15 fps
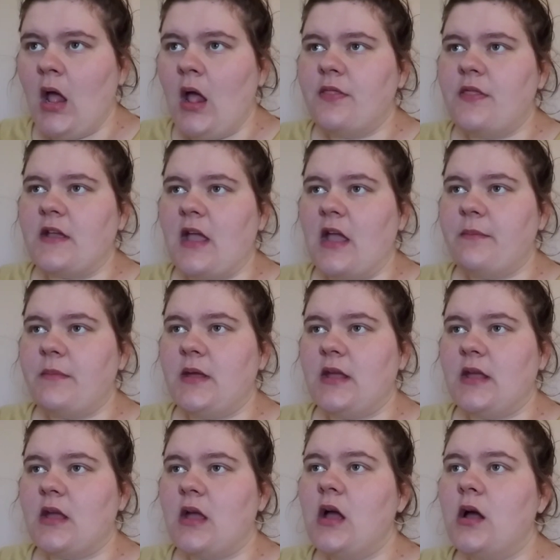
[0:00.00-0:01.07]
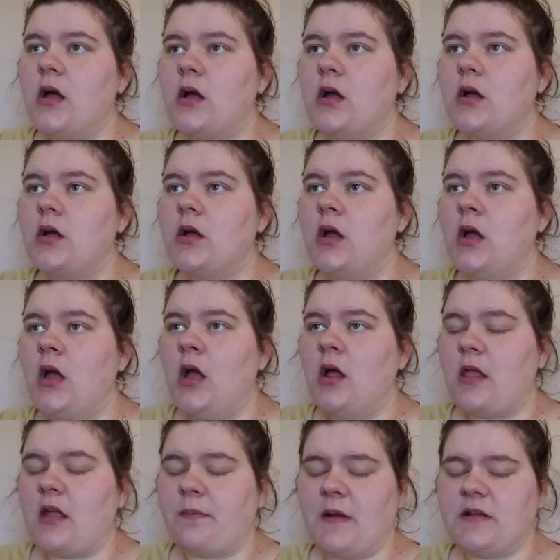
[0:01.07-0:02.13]
They gave me
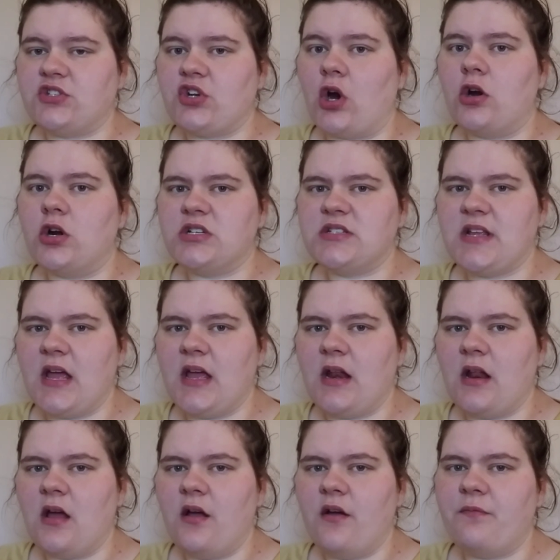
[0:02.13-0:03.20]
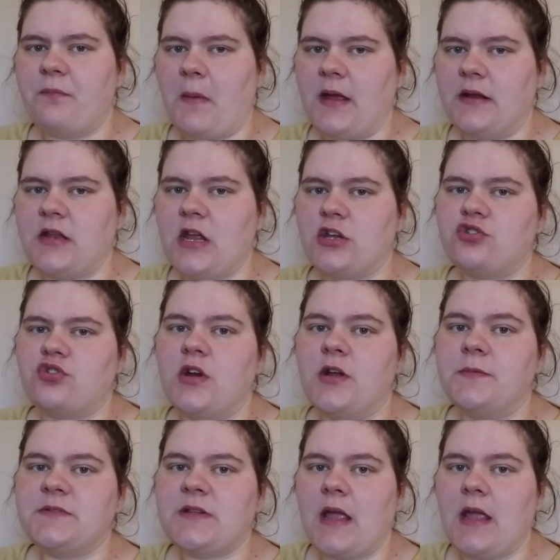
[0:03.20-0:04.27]
like my starter set of my test
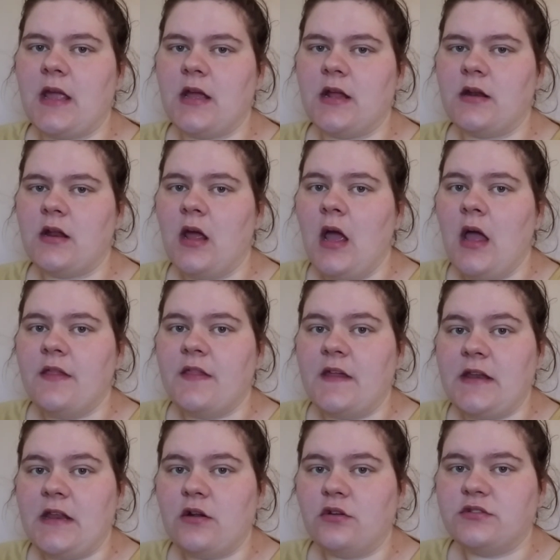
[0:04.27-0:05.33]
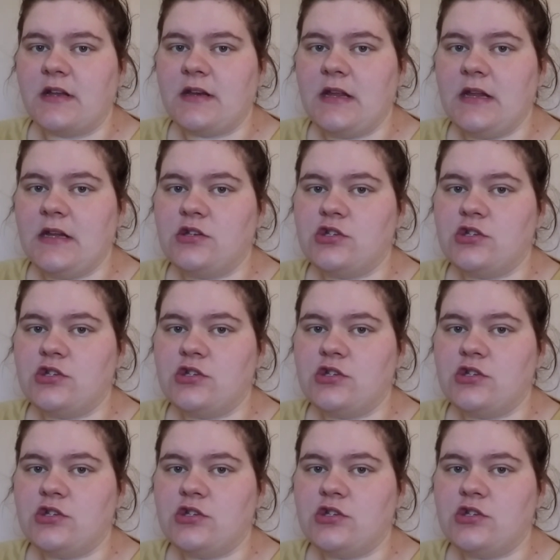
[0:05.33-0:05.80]
strips and the needles I need